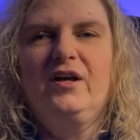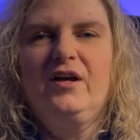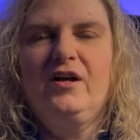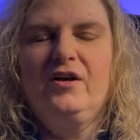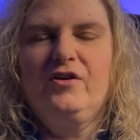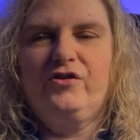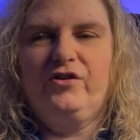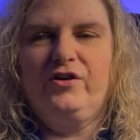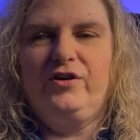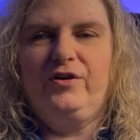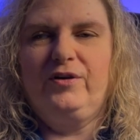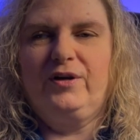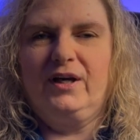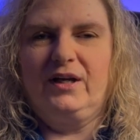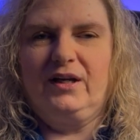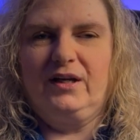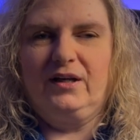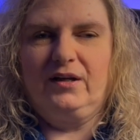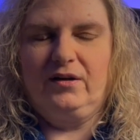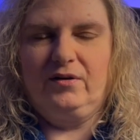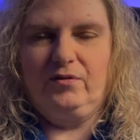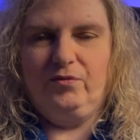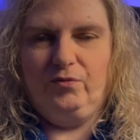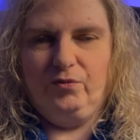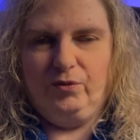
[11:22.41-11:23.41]
So you can
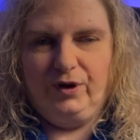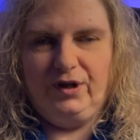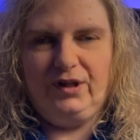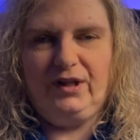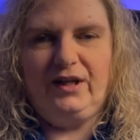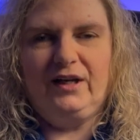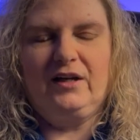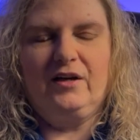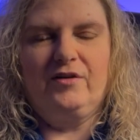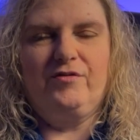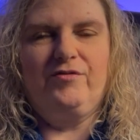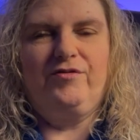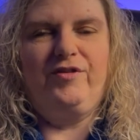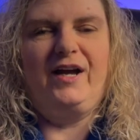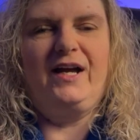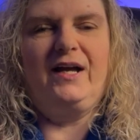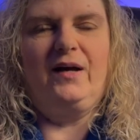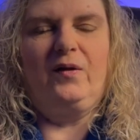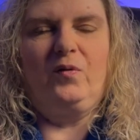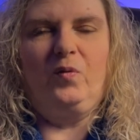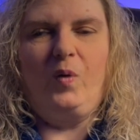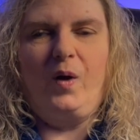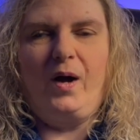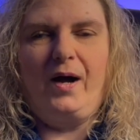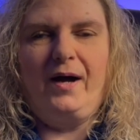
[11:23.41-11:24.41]
really convey a
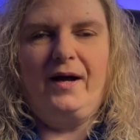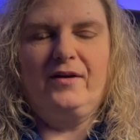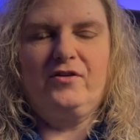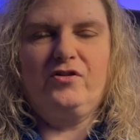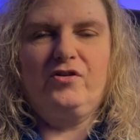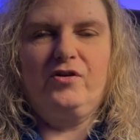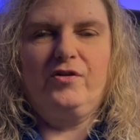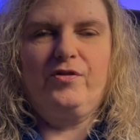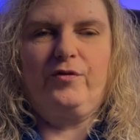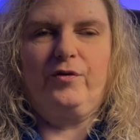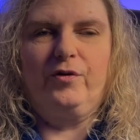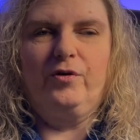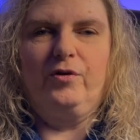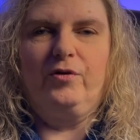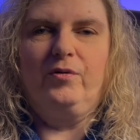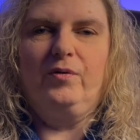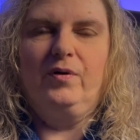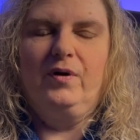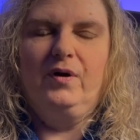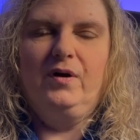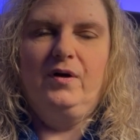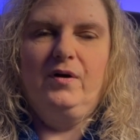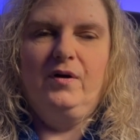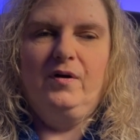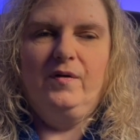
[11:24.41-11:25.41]
lot through
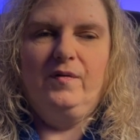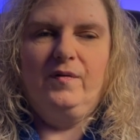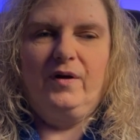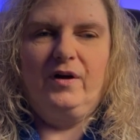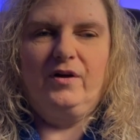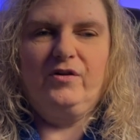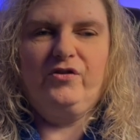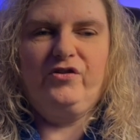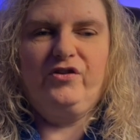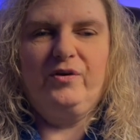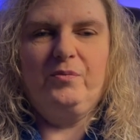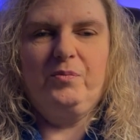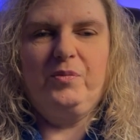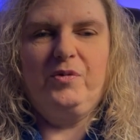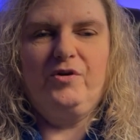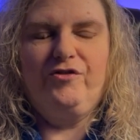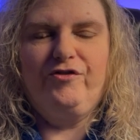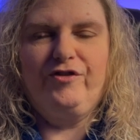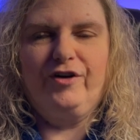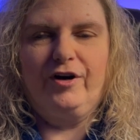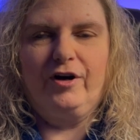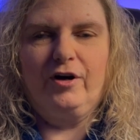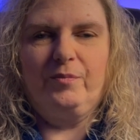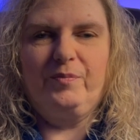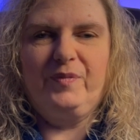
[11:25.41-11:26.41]
a simple
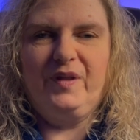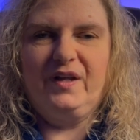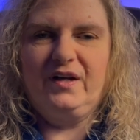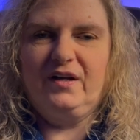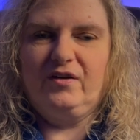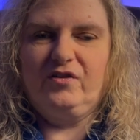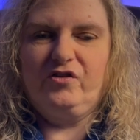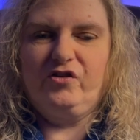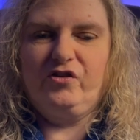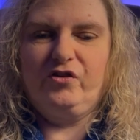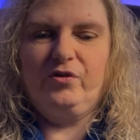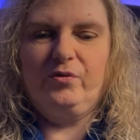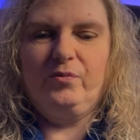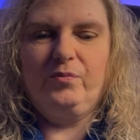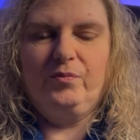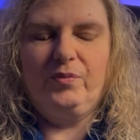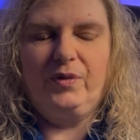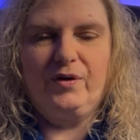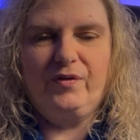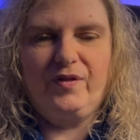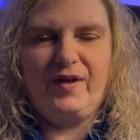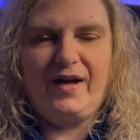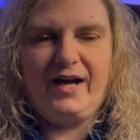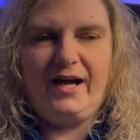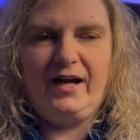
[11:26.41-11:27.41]
verb that is
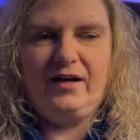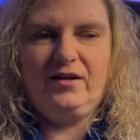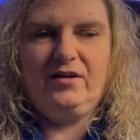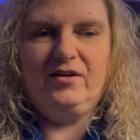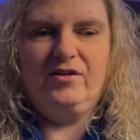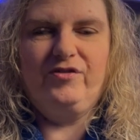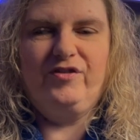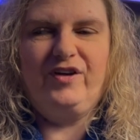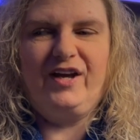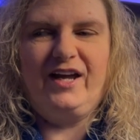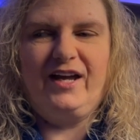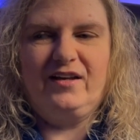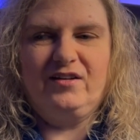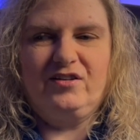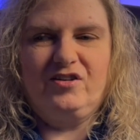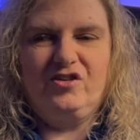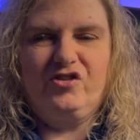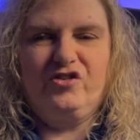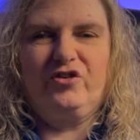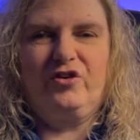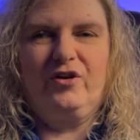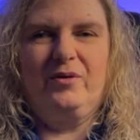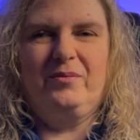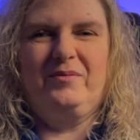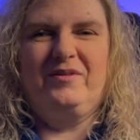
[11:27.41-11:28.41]
both active and
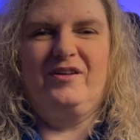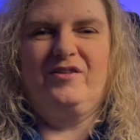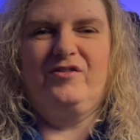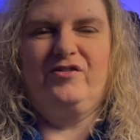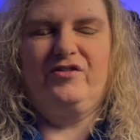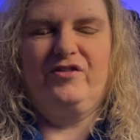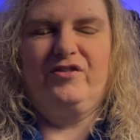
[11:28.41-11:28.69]
descriptive.